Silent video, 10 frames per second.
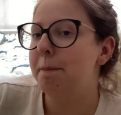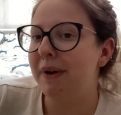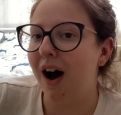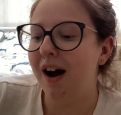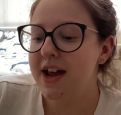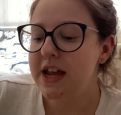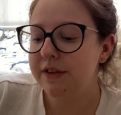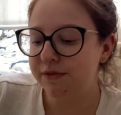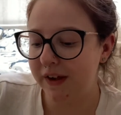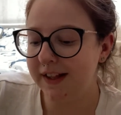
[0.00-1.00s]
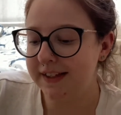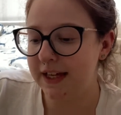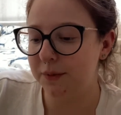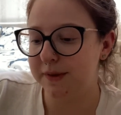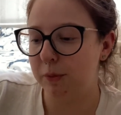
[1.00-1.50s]
But I felt it
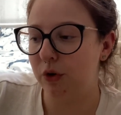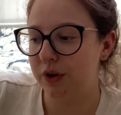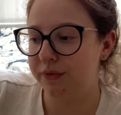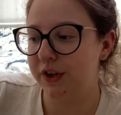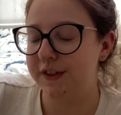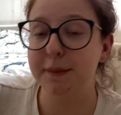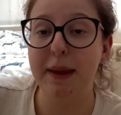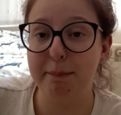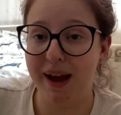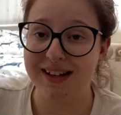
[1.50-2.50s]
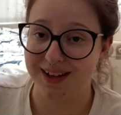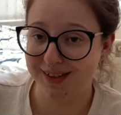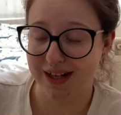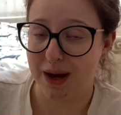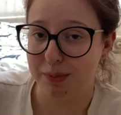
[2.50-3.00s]
was more of a something bad has
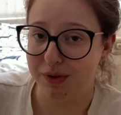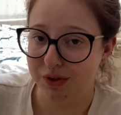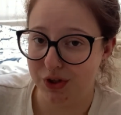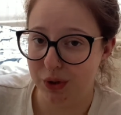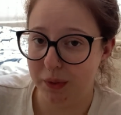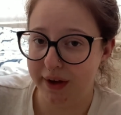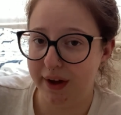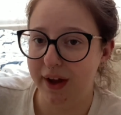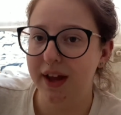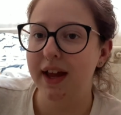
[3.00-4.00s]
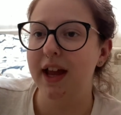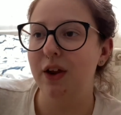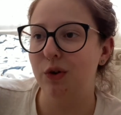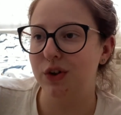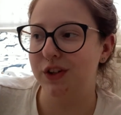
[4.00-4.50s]
to happen to her in
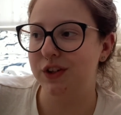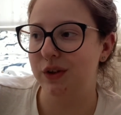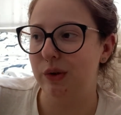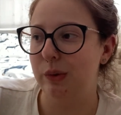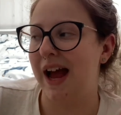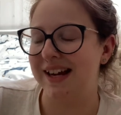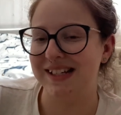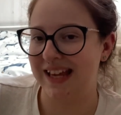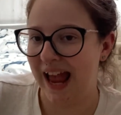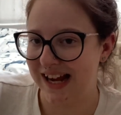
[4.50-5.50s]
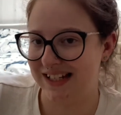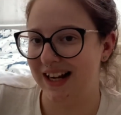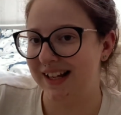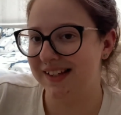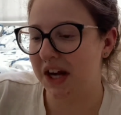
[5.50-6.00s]
order to act as a
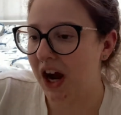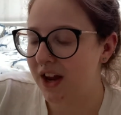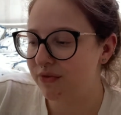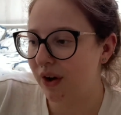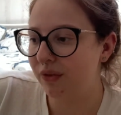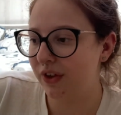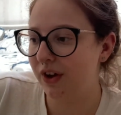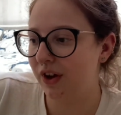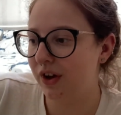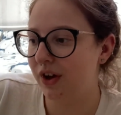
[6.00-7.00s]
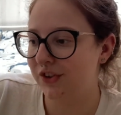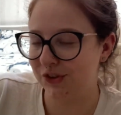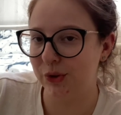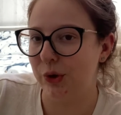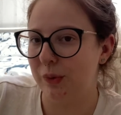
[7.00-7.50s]
catalyst. I felt that her
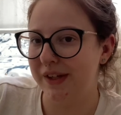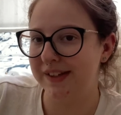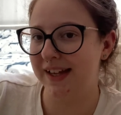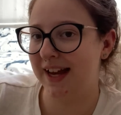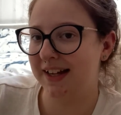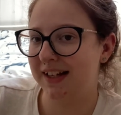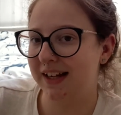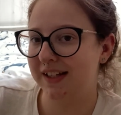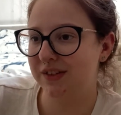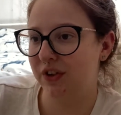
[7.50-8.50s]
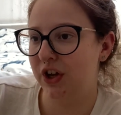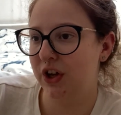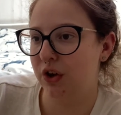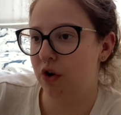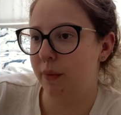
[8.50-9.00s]
assault was a catalyst for her
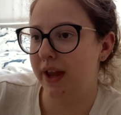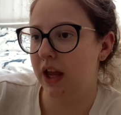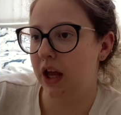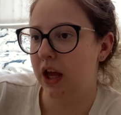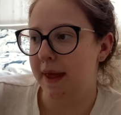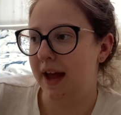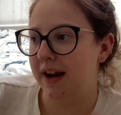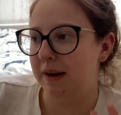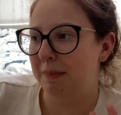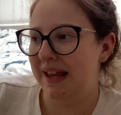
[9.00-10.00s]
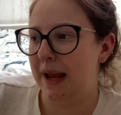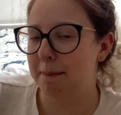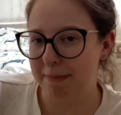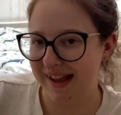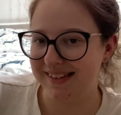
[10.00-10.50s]
growing and being
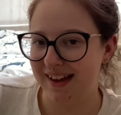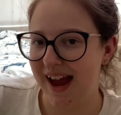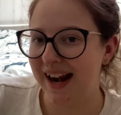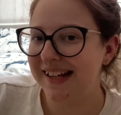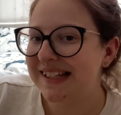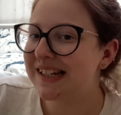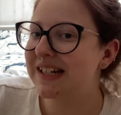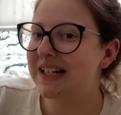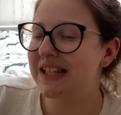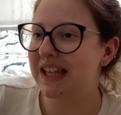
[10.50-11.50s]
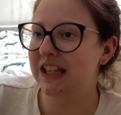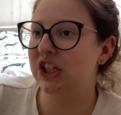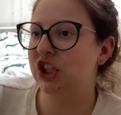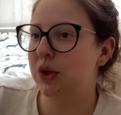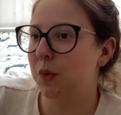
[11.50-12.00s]
better, and I didn't think that
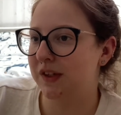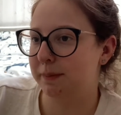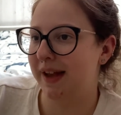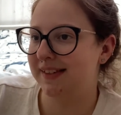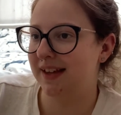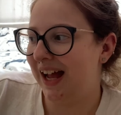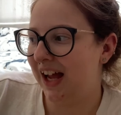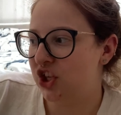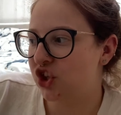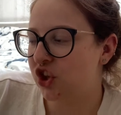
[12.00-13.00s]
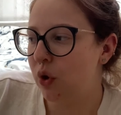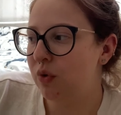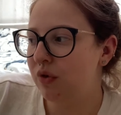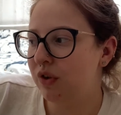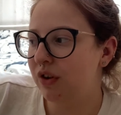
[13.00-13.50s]
she was better. I just
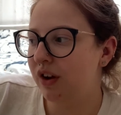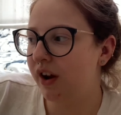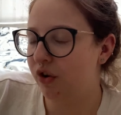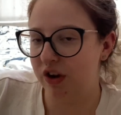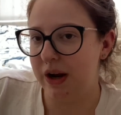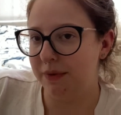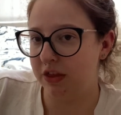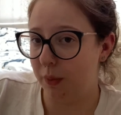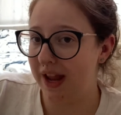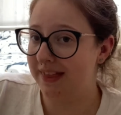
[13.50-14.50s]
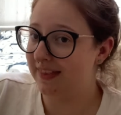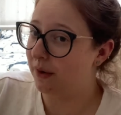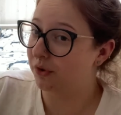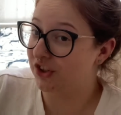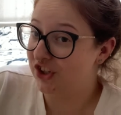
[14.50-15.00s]
don't agree with the way that that
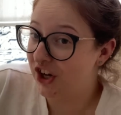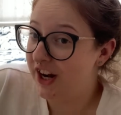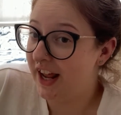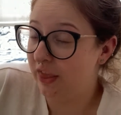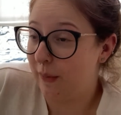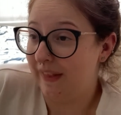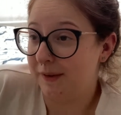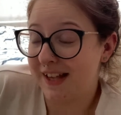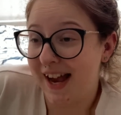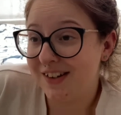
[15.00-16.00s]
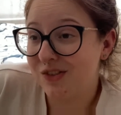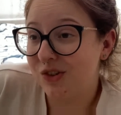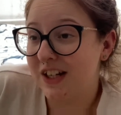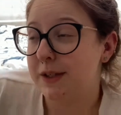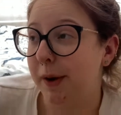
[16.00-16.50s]
was done and the way that was
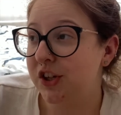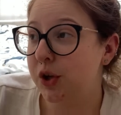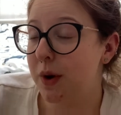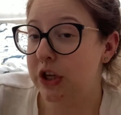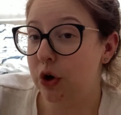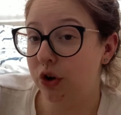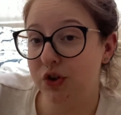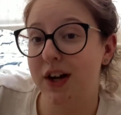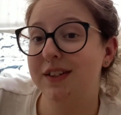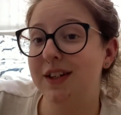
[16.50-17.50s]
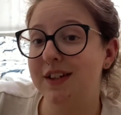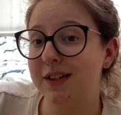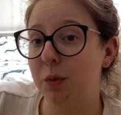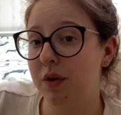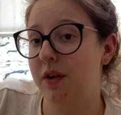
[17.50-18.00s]
handled, especially when you contrast it to
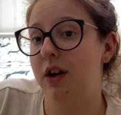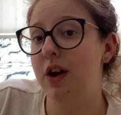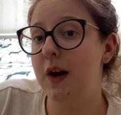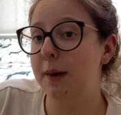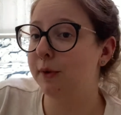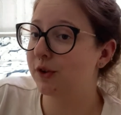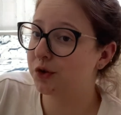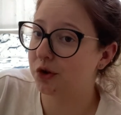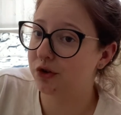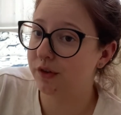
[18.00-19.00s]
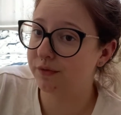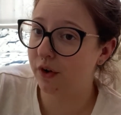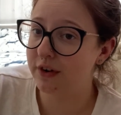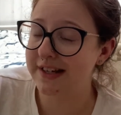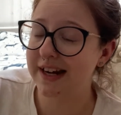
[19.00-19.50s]
one of our earlier books, Daughter of the
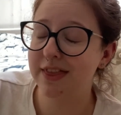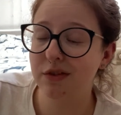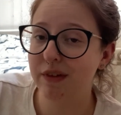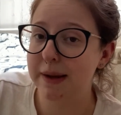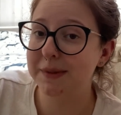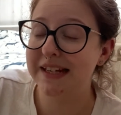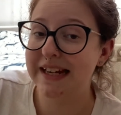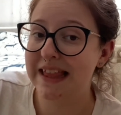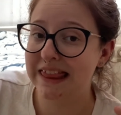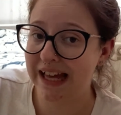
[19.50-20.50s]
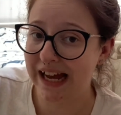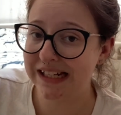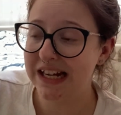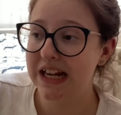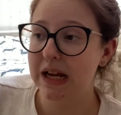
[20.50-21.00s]
Forest, and the rape scene in that,
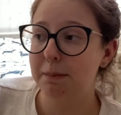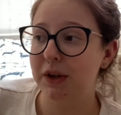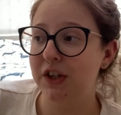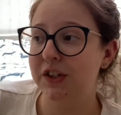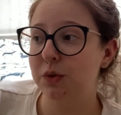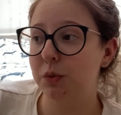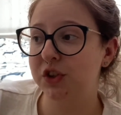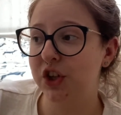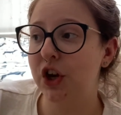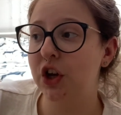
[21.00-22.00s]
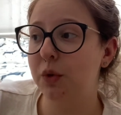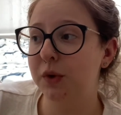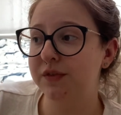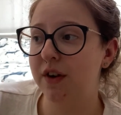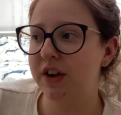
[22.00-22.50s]
because Circe
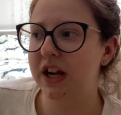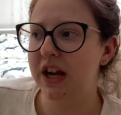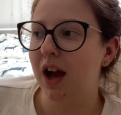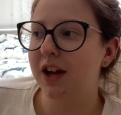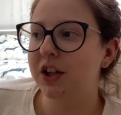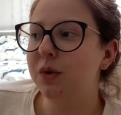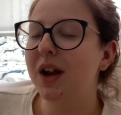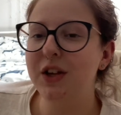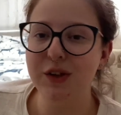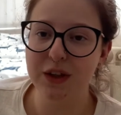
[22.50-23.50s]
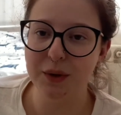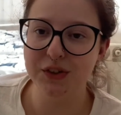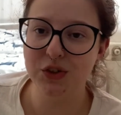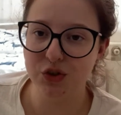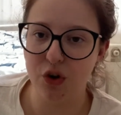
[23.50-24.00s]
was very, I don't like using the word
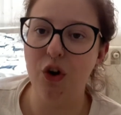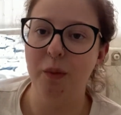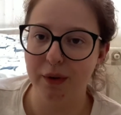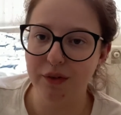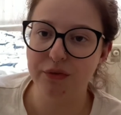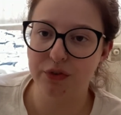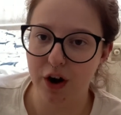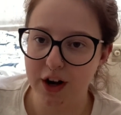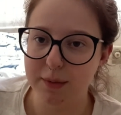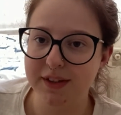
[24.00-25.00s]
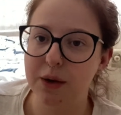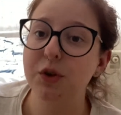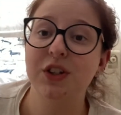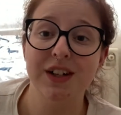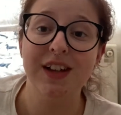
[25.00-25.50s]
strong, but for argument's sake we're
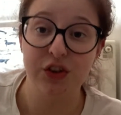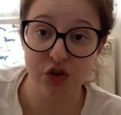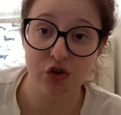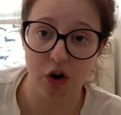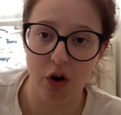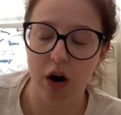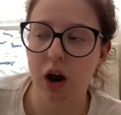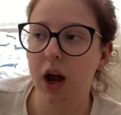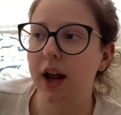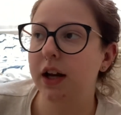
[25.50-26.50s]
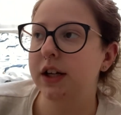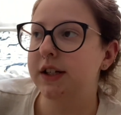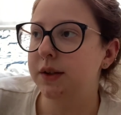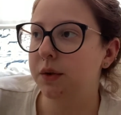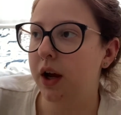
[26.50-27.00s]
just going to say strong,
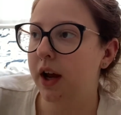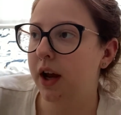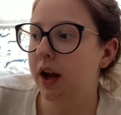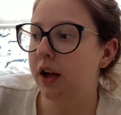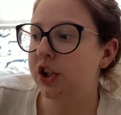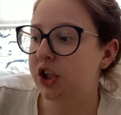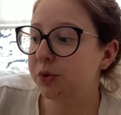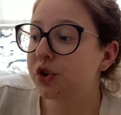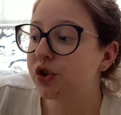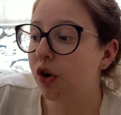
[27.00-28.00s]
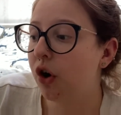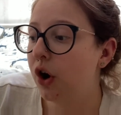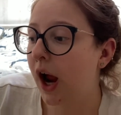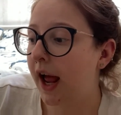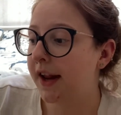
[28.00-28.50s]
and she was
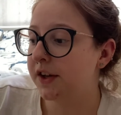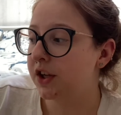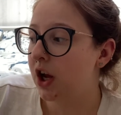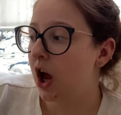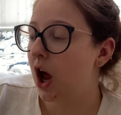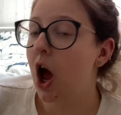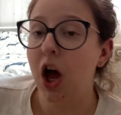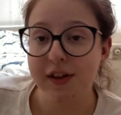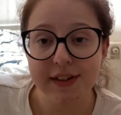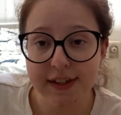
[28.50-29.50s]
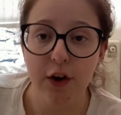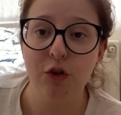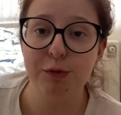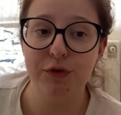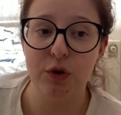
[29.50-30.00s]
strong and
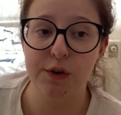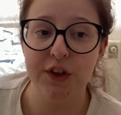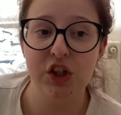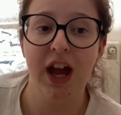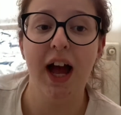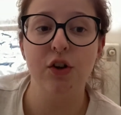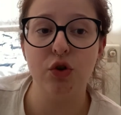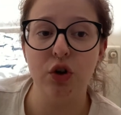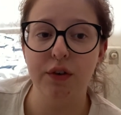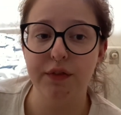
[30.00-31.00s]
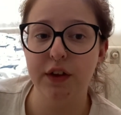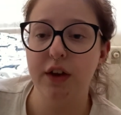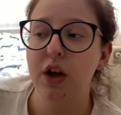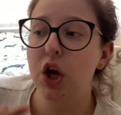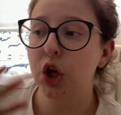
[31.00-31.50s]
herself before this. She had all of the
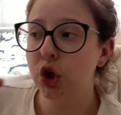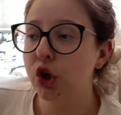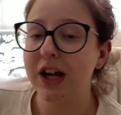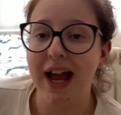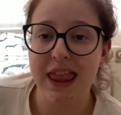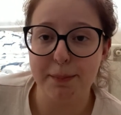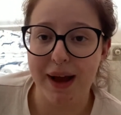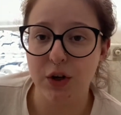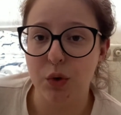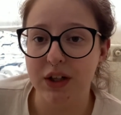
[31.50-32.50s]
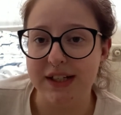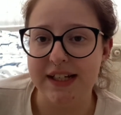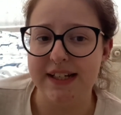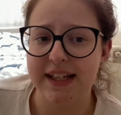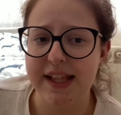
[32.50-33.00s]
good and the bad
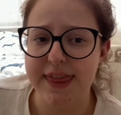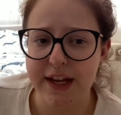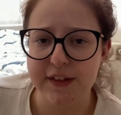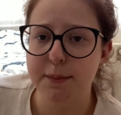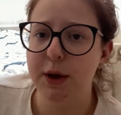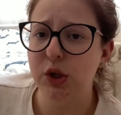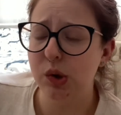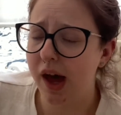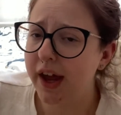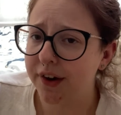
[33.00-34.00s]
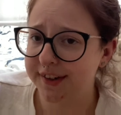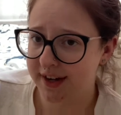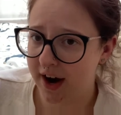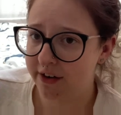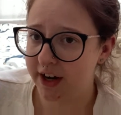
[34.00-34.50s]
qualities and the things that made you like her as a
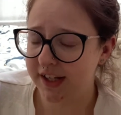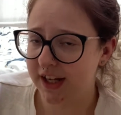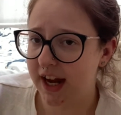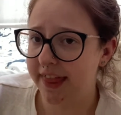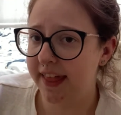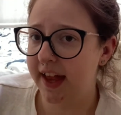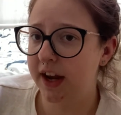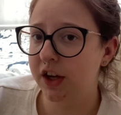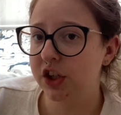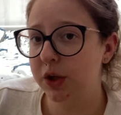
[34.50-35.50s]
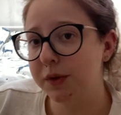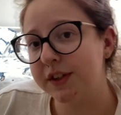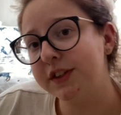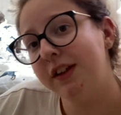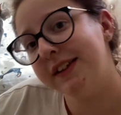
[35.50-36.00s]
character, and then she was
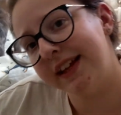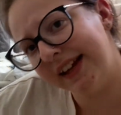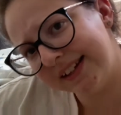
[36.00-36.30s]
assaulted.